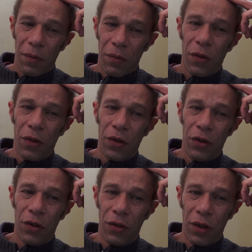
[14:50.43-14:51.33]

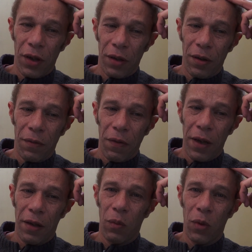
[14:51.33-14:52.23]
forces you to
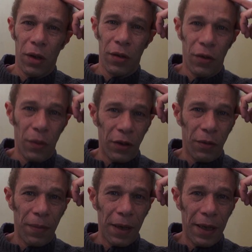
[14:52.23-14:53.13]
find the words to
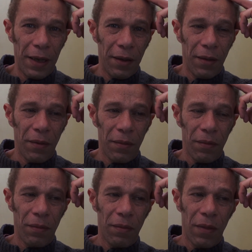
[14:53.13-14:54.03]
explain